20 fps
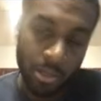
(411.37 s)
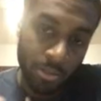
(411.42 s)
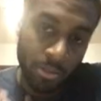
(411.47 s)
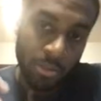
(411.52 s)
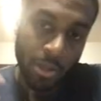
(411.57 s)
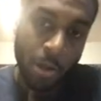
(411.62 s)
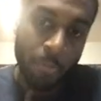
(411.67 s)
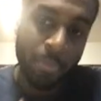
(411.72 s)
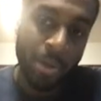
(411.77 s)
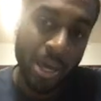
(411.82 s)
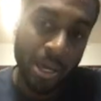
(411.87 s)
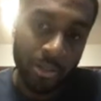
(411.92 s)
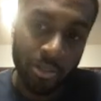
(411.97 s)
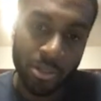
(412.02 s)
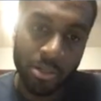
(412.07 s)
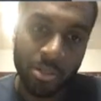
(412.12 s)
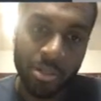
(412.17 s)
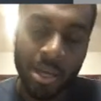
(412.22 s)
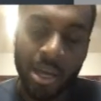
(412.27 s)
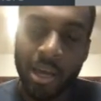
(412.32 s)
their
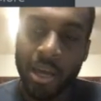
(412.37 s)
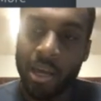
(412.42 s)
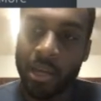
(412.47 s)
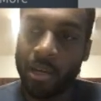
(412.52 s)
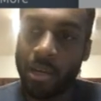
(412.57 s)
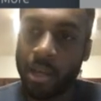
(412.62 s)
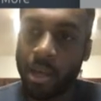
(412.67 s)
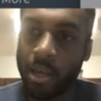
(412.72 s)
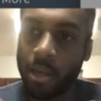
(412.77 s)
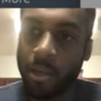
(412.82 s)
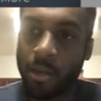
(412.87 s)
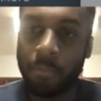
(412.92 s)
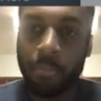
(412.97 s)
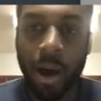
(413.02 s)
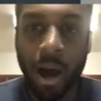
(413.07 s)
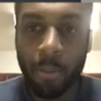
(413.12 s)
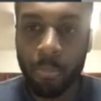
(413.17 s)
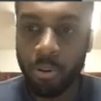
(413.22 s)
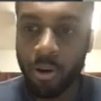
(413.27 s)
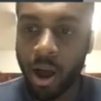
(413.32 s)
pages, and
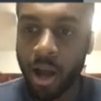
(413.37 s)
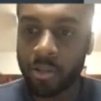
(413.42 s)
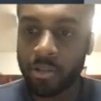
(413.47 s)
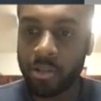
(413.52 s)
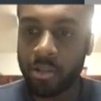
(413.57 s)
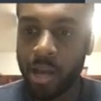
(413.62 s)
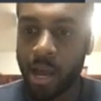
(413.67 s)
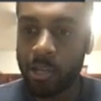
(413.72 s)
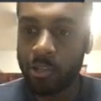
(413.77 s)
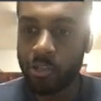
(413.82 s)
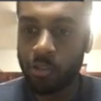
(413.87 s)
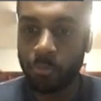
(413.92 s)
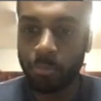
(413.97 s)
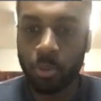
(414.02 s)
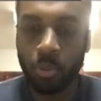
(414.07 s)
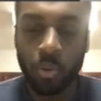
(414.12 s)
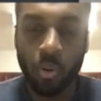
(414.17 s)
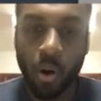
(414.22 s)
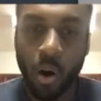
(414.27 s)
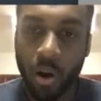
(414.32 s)
Bob Proctor, and I used to
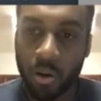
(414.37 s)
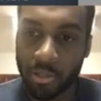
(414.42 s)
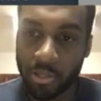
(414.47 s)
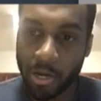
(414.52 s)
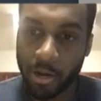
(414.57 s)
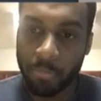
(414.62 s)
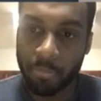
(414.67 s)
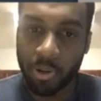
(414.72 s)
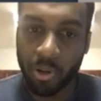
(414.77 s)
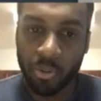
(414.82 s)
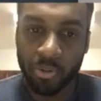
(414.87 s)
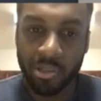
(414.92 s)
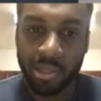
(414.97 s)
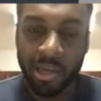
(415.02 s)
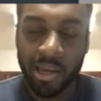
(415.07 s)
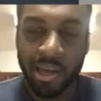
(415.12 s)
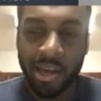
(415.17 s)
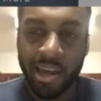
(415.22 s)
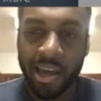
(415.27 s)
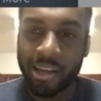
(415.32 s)
pull all of their posts.
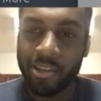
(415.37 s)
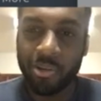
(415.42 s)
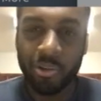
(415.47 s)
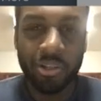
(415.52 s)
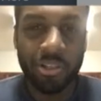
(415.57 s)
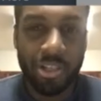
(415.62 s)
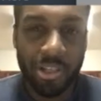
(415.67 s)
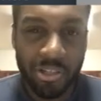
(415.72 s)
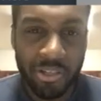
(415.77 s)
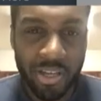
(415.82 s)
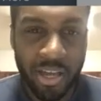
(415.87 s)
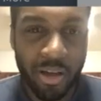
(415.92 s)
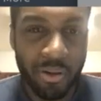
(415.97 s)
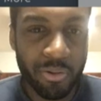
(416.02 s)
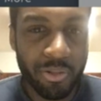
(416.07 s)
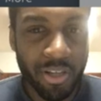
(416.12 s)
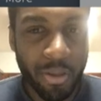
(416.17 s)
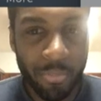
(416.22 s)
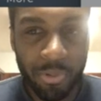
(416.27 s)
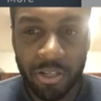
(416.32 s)
And you could just tell
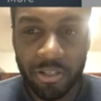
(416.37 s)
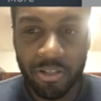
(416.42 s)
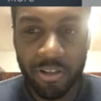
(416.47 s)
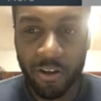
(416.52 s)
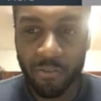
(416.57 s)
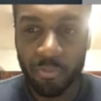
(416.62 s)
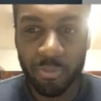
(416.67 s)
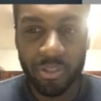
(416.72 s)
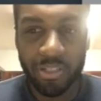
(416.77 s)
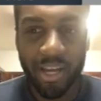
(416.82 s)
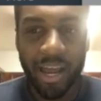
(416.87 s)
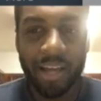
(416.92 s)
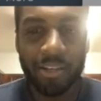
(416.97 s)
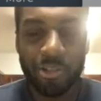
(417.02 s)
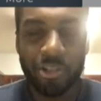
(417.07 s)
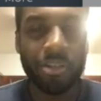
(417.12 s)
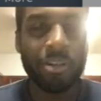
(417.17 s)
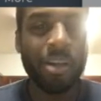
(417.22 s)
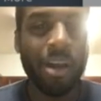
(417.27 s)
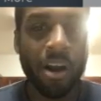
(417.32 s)
some of the stuff was like
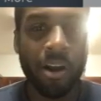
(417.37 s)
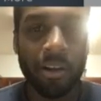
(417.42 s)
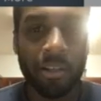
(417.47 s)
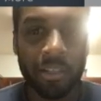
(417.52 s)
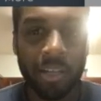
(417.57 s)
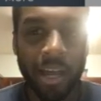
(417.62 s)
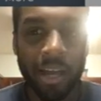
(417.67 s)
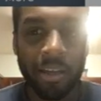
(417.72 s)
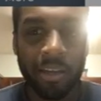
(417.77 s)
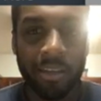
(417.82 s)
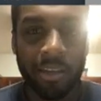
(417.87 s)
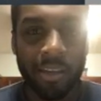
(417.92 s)
generic, like,